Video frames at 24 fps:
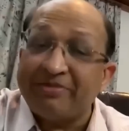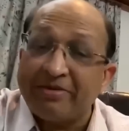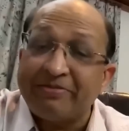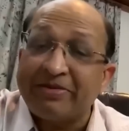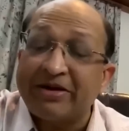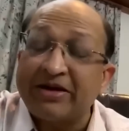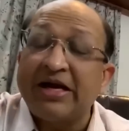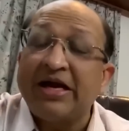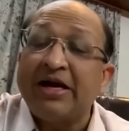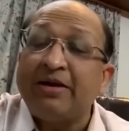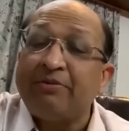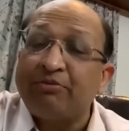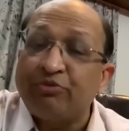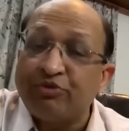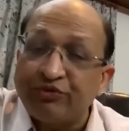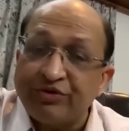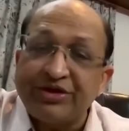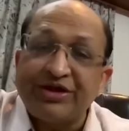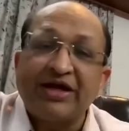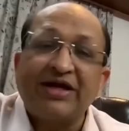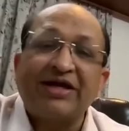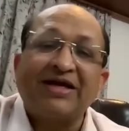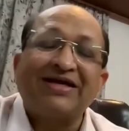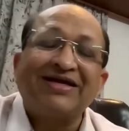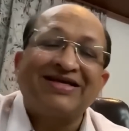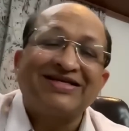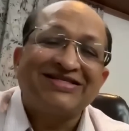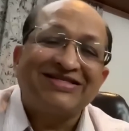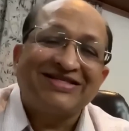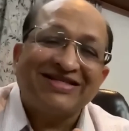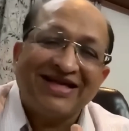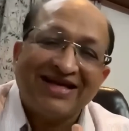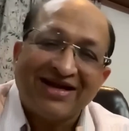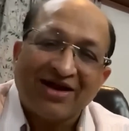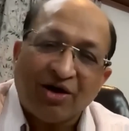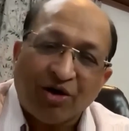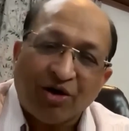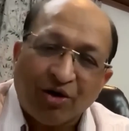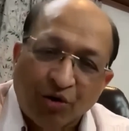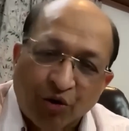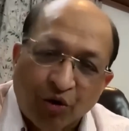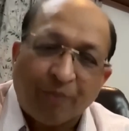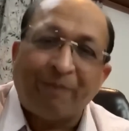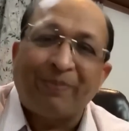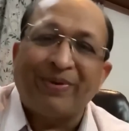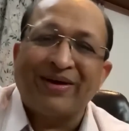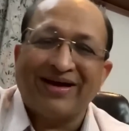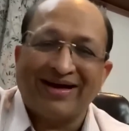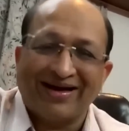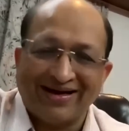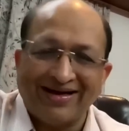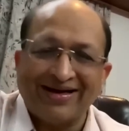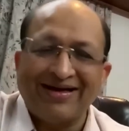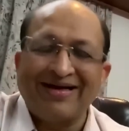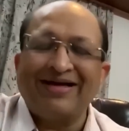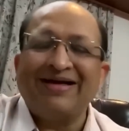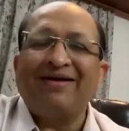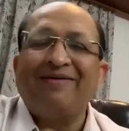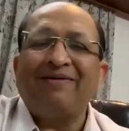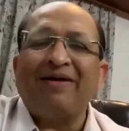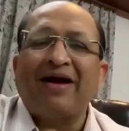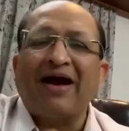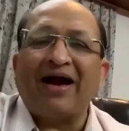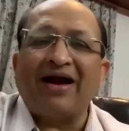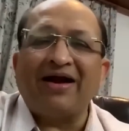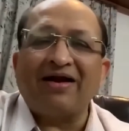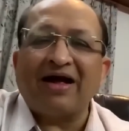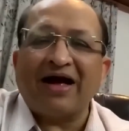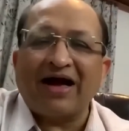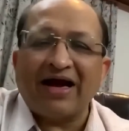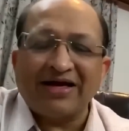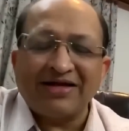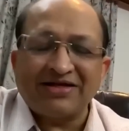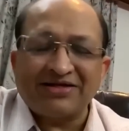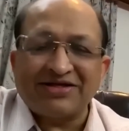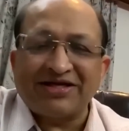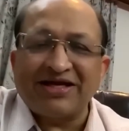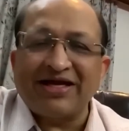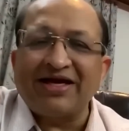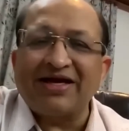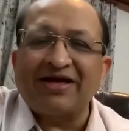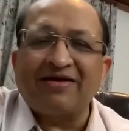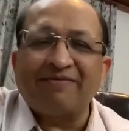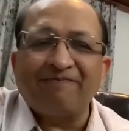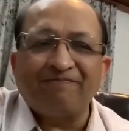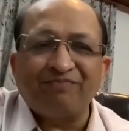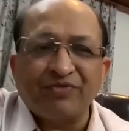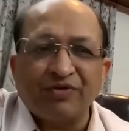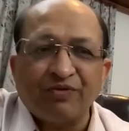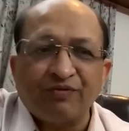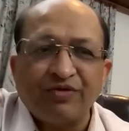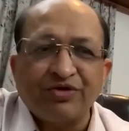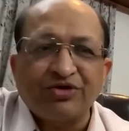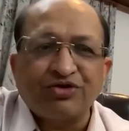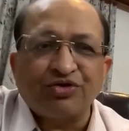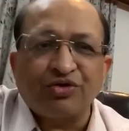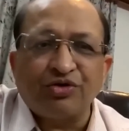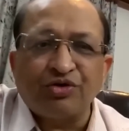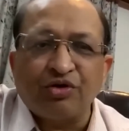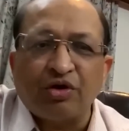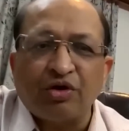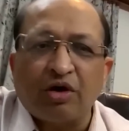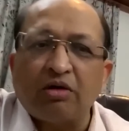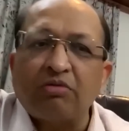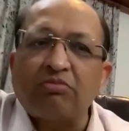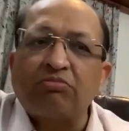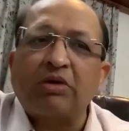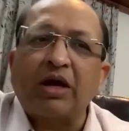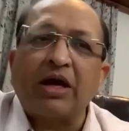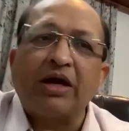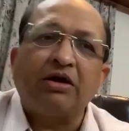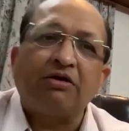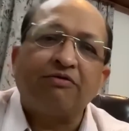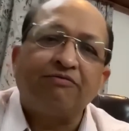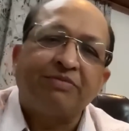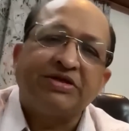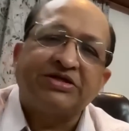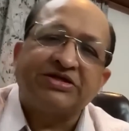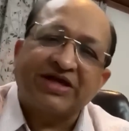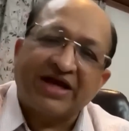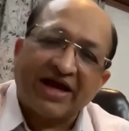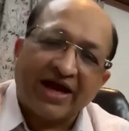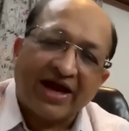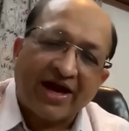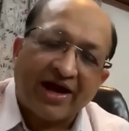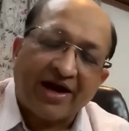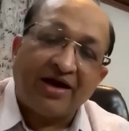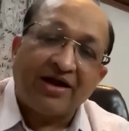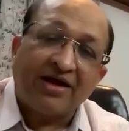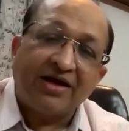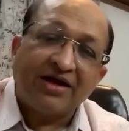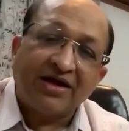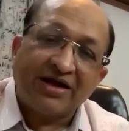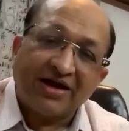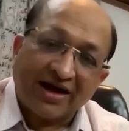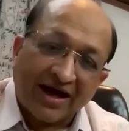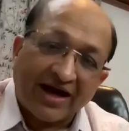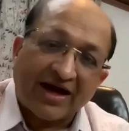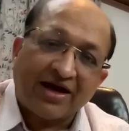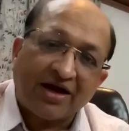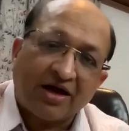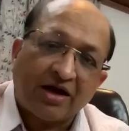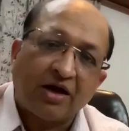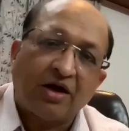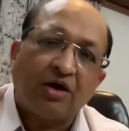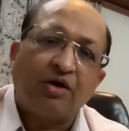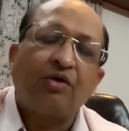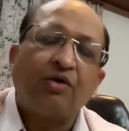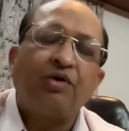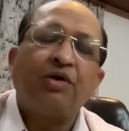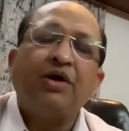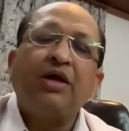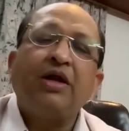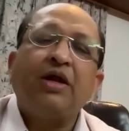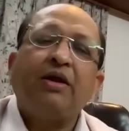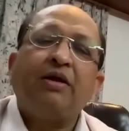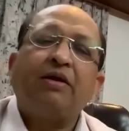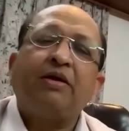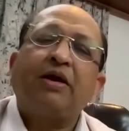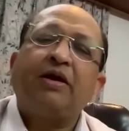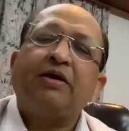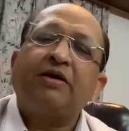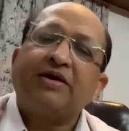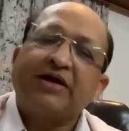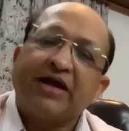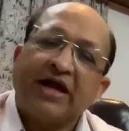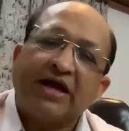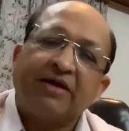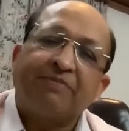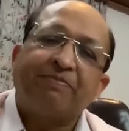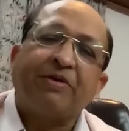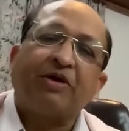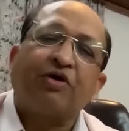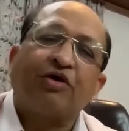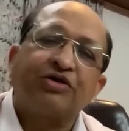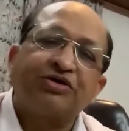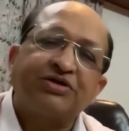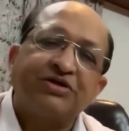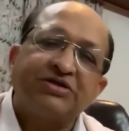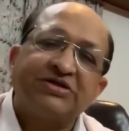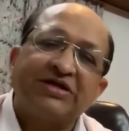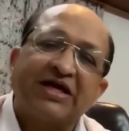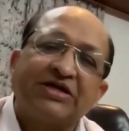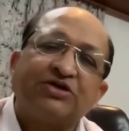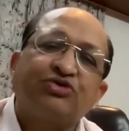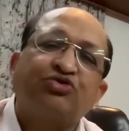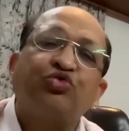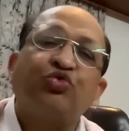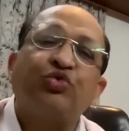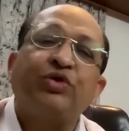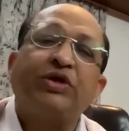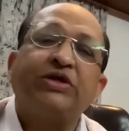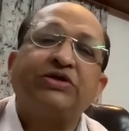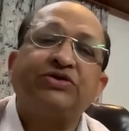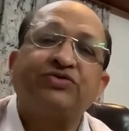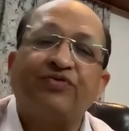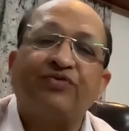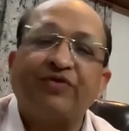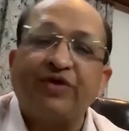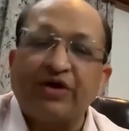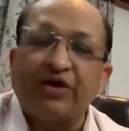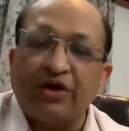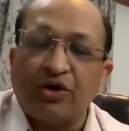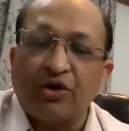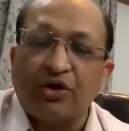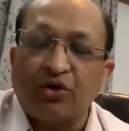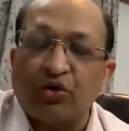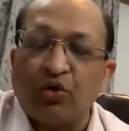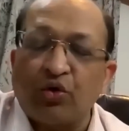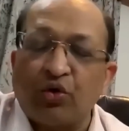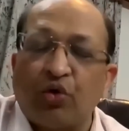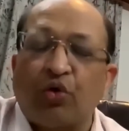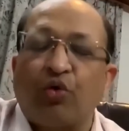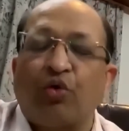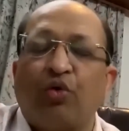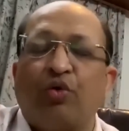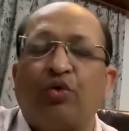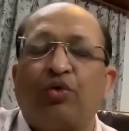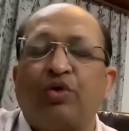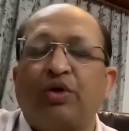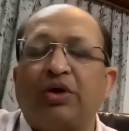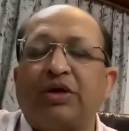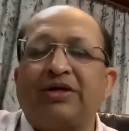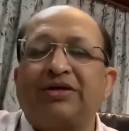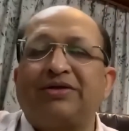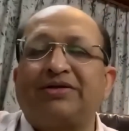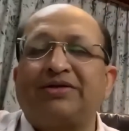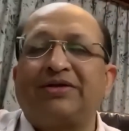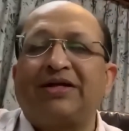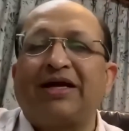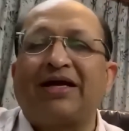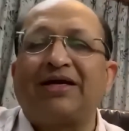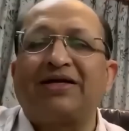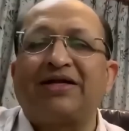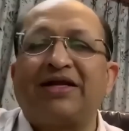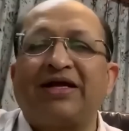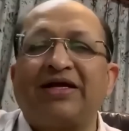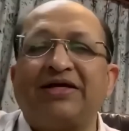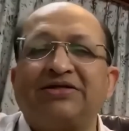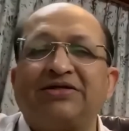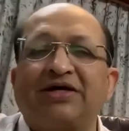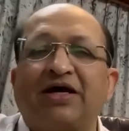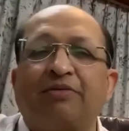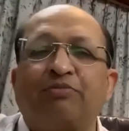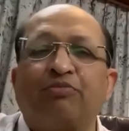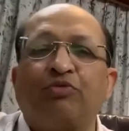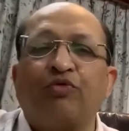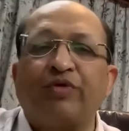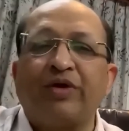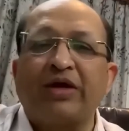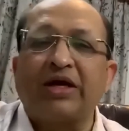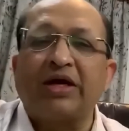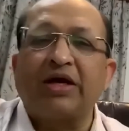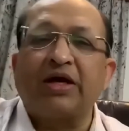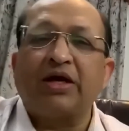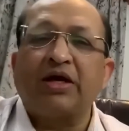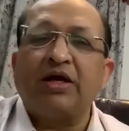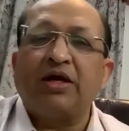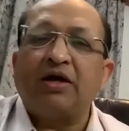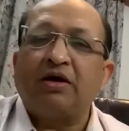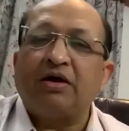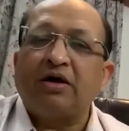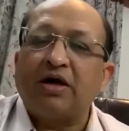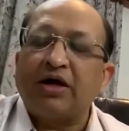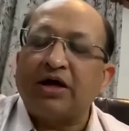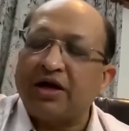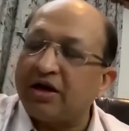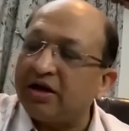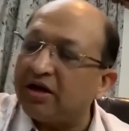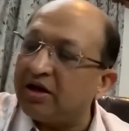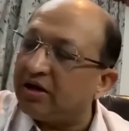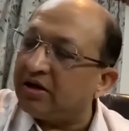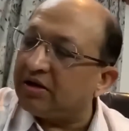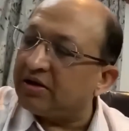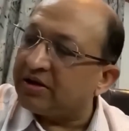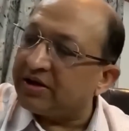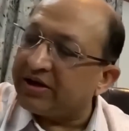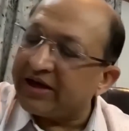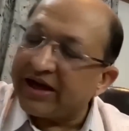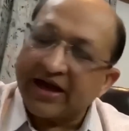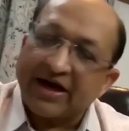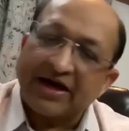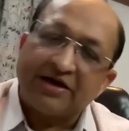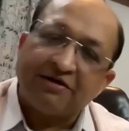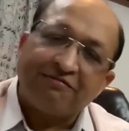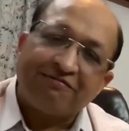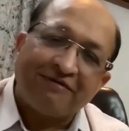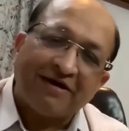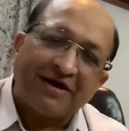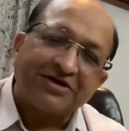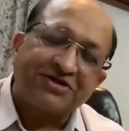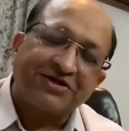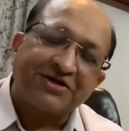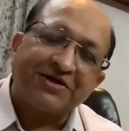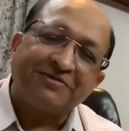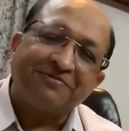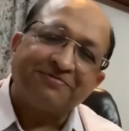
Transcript: Remember, movie theaters are still open. And I think we should not kind of be scared right now. Take precautions as soon as we know that things are moving in a negative fashion.